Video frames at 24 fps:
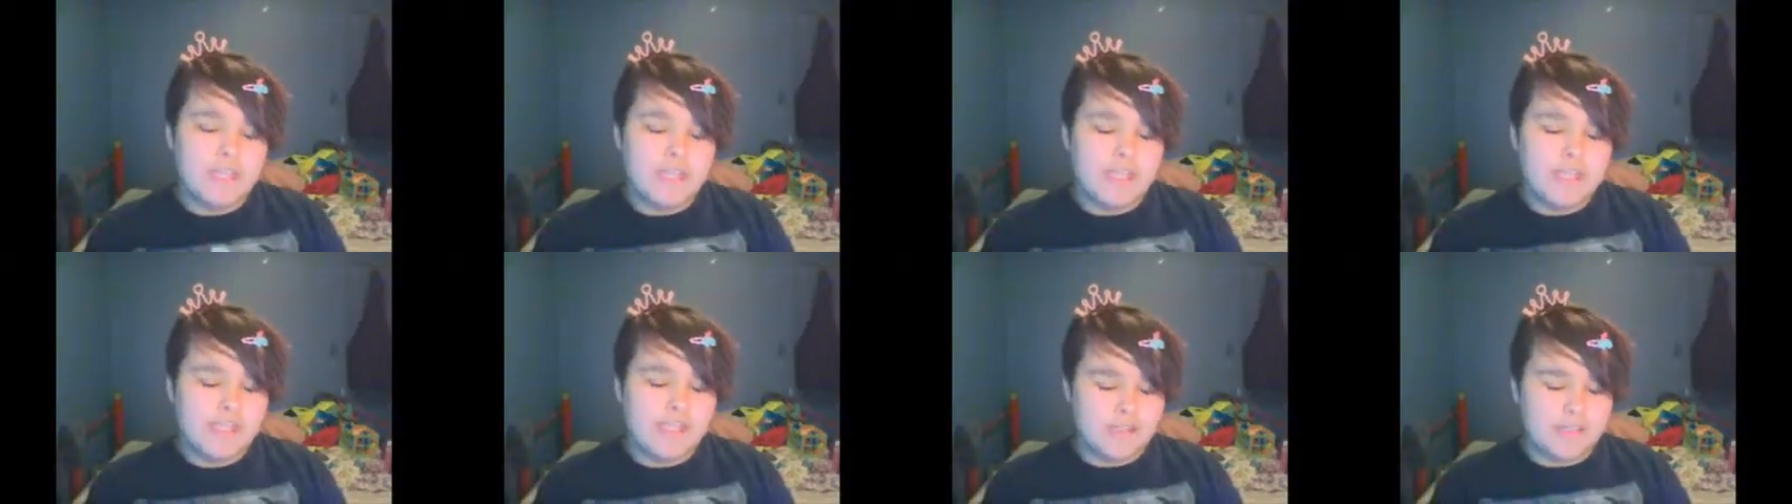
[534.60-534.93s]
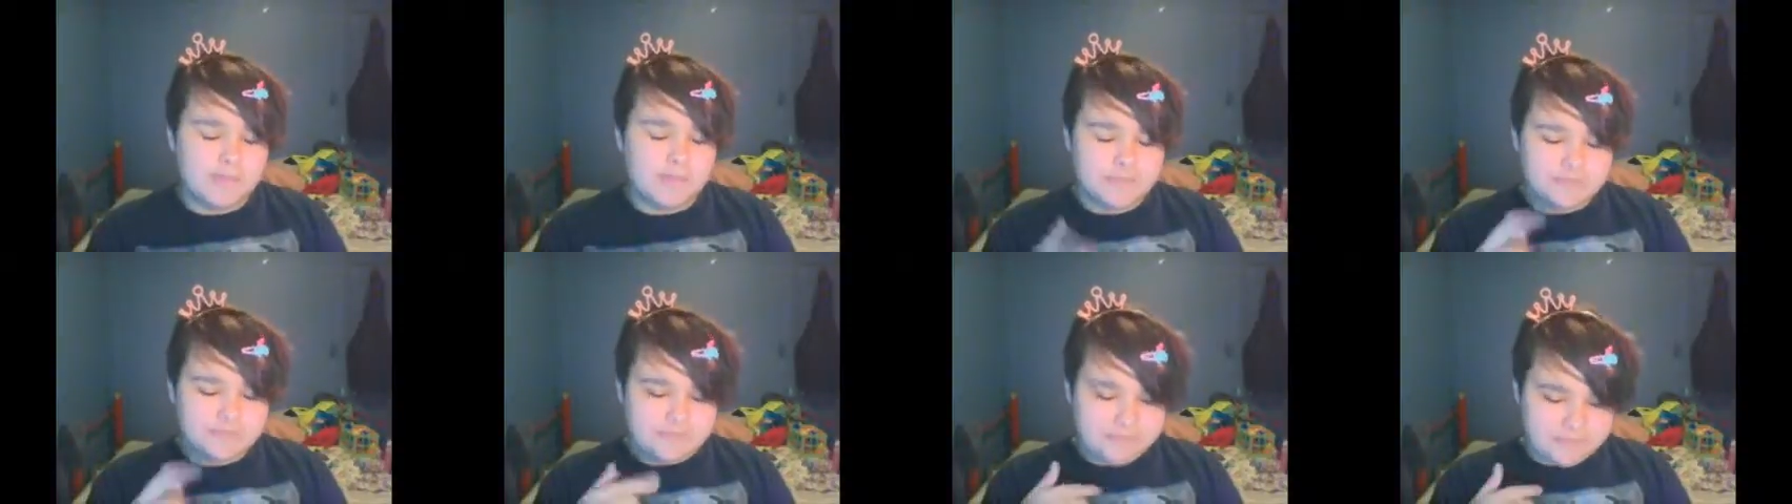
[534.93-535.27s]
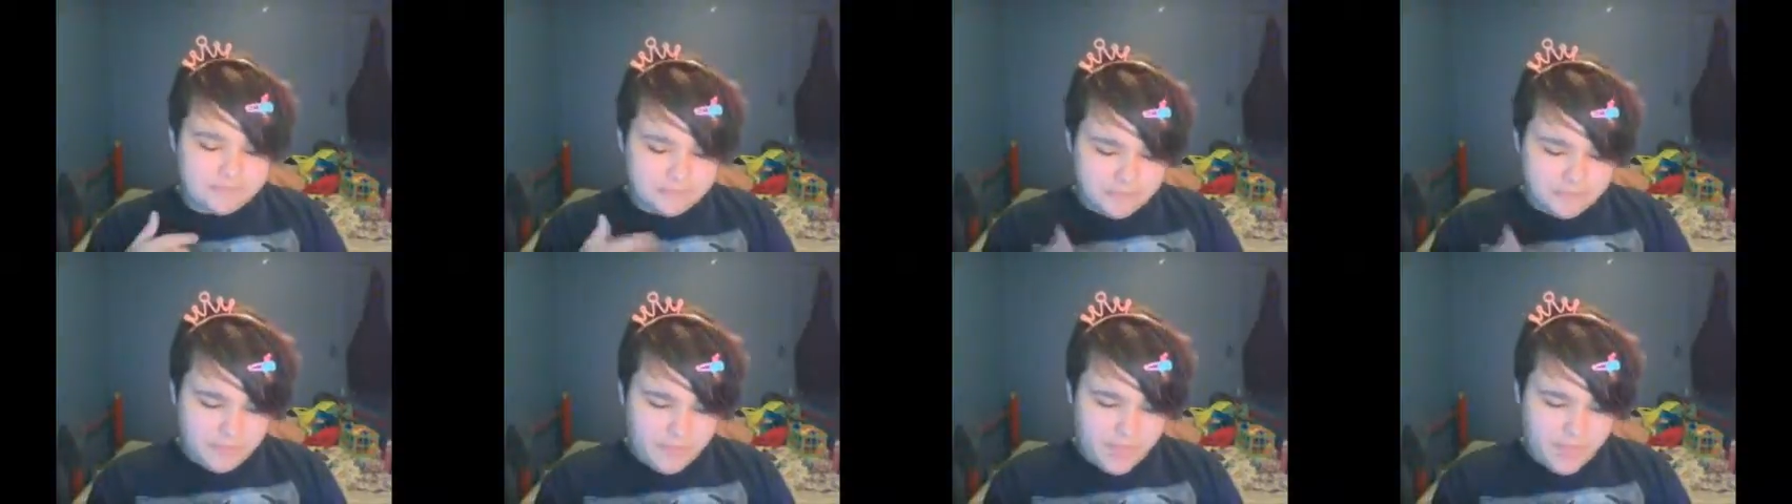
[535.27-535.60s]
in
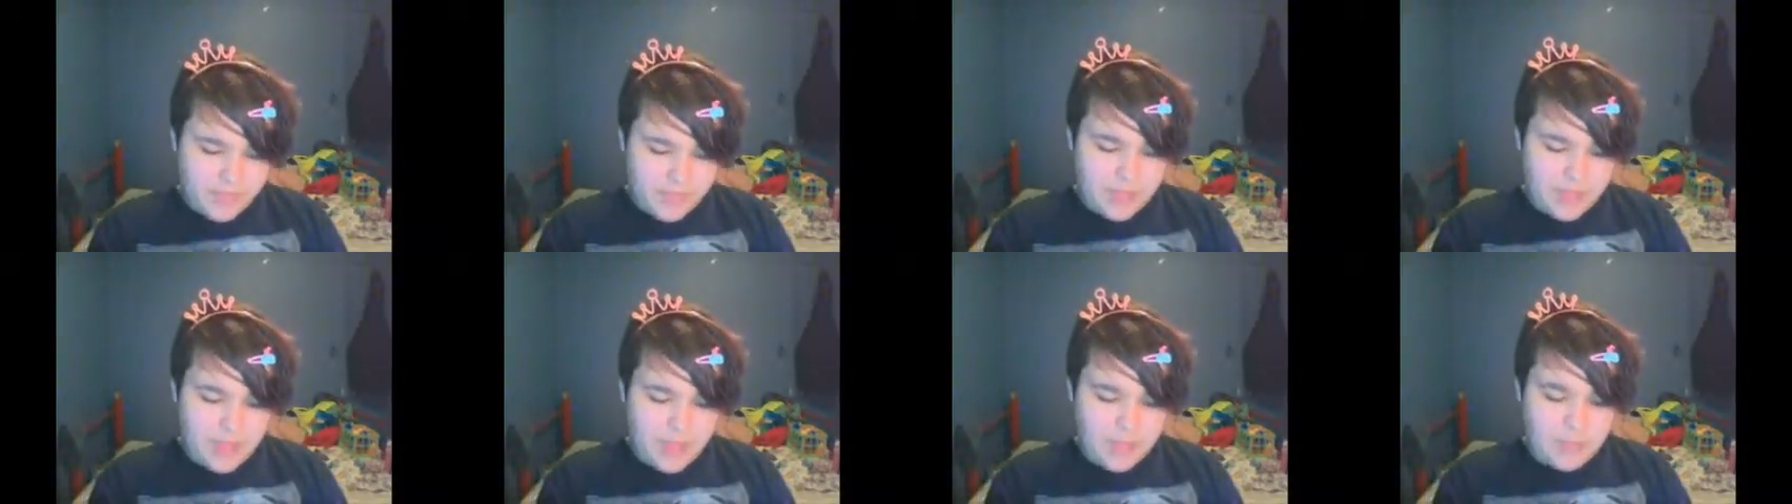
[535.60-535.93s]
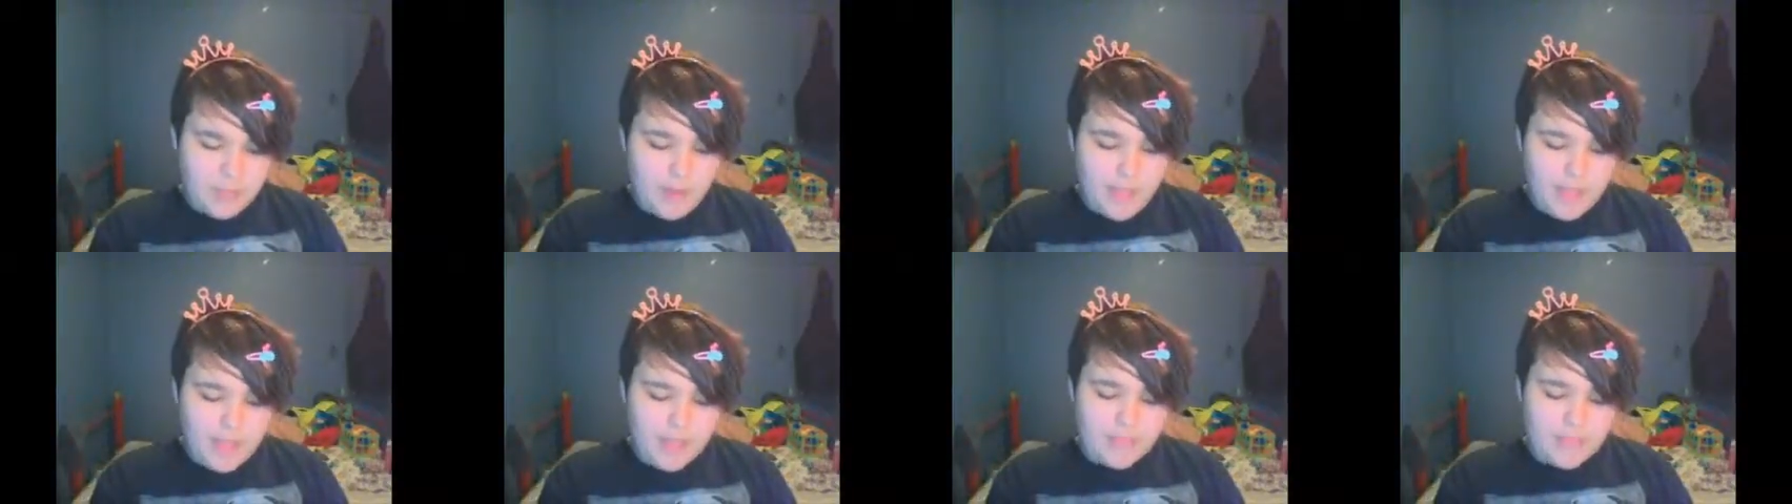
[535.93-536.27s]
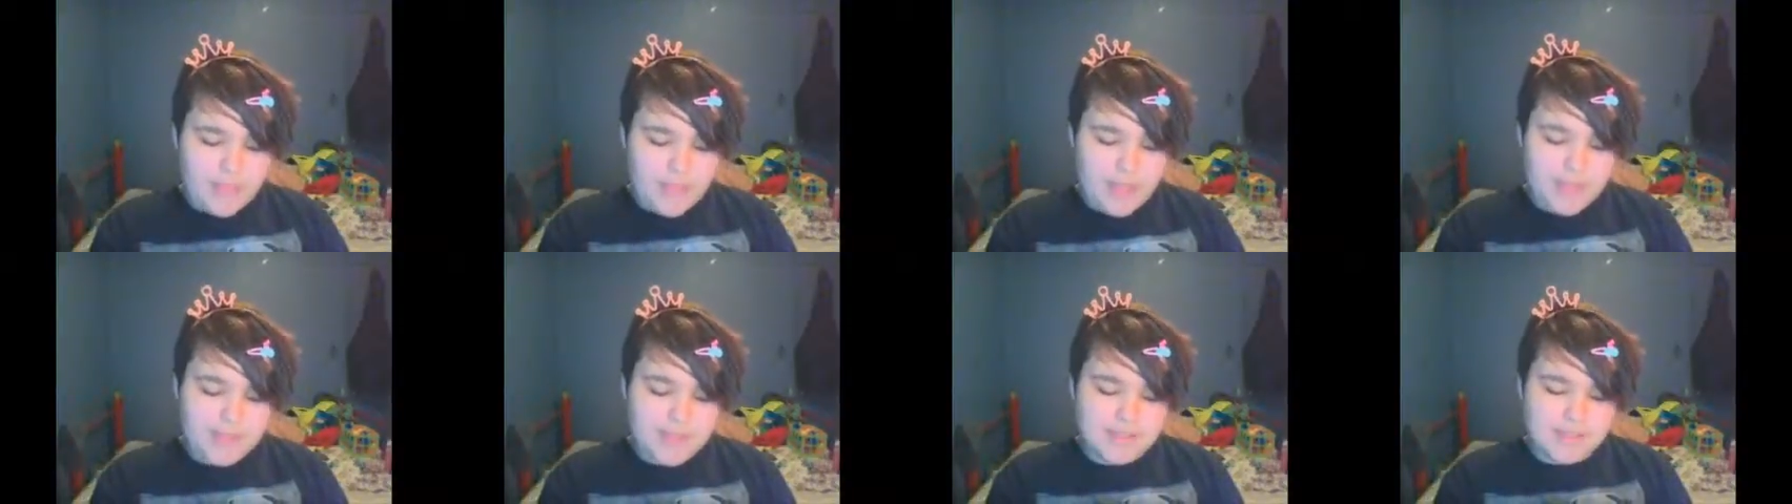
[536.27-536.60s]
kawaii
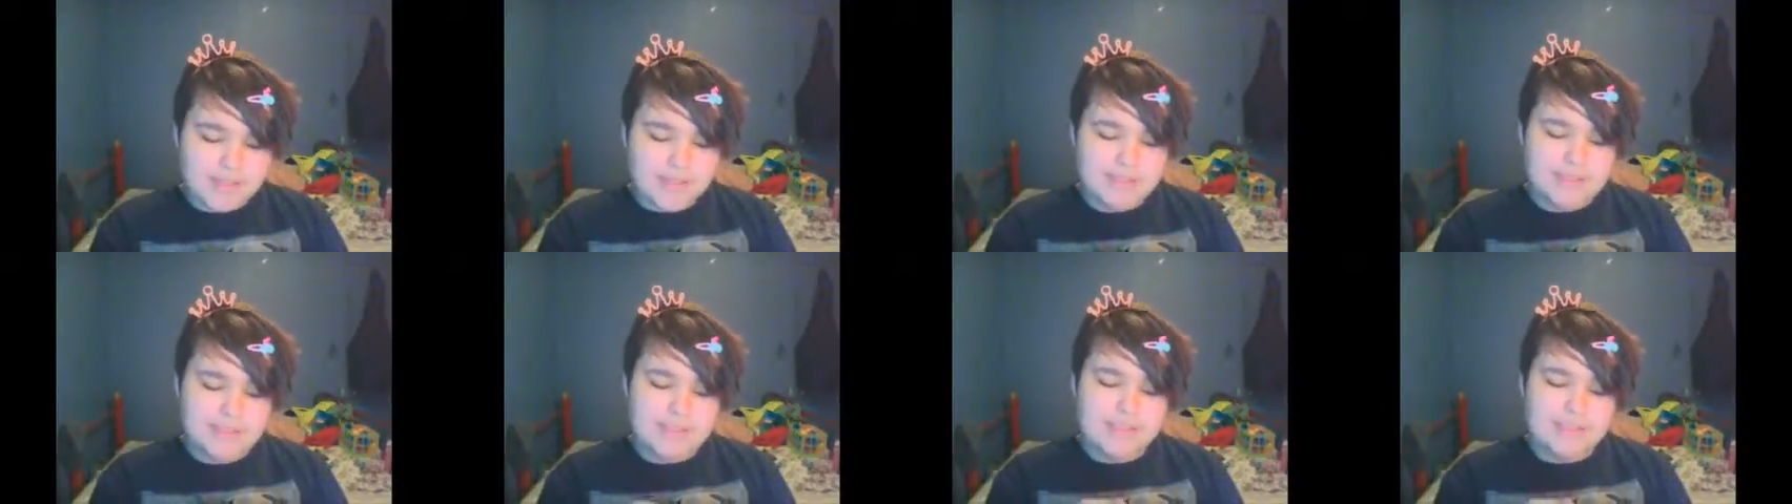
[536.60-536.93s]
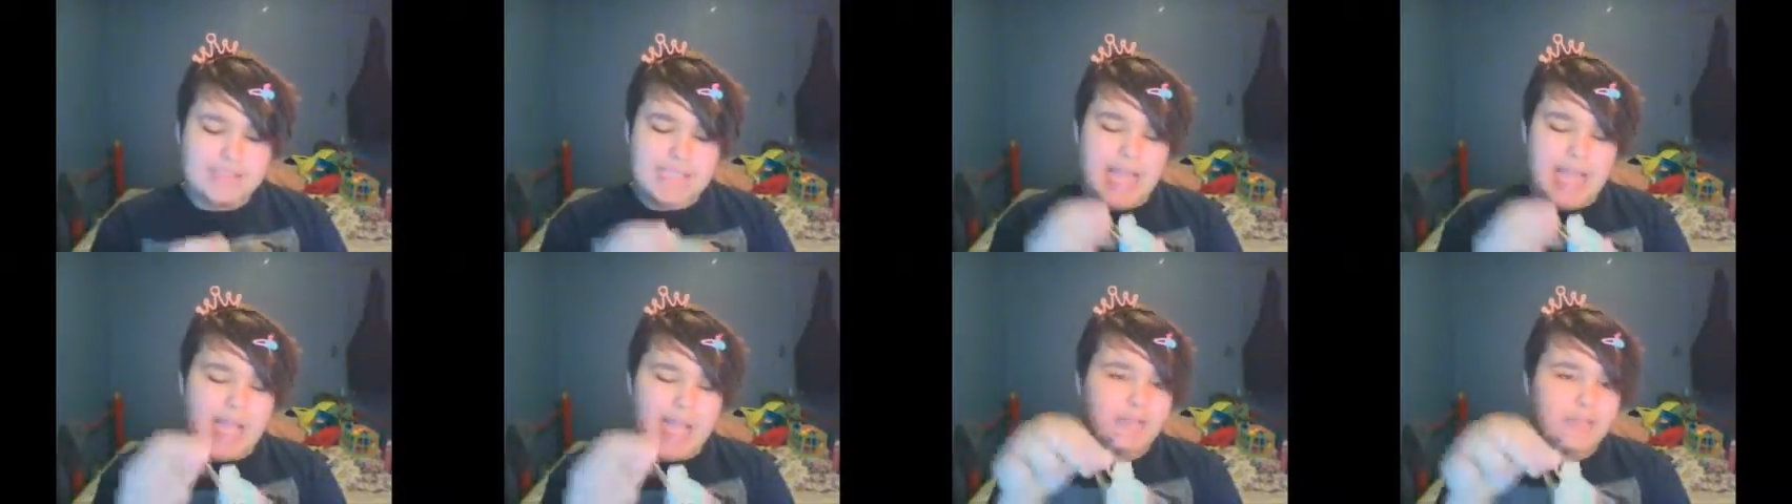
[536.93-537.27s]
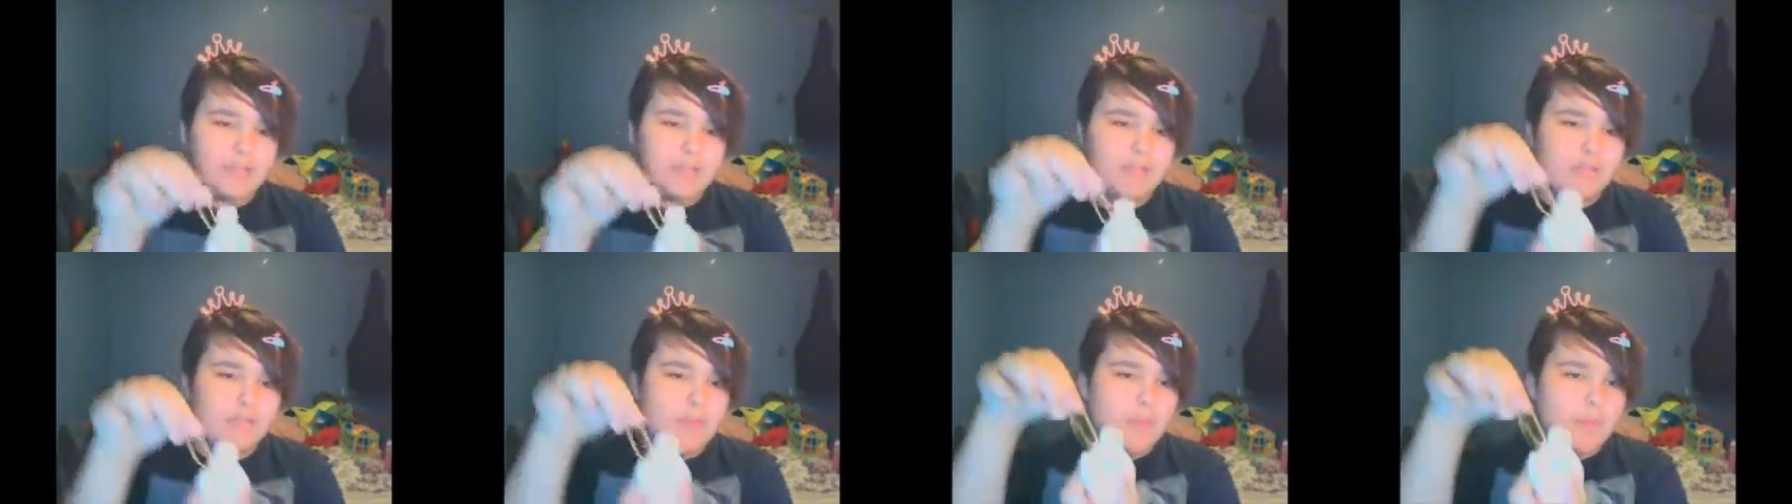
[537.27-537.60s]
box is actually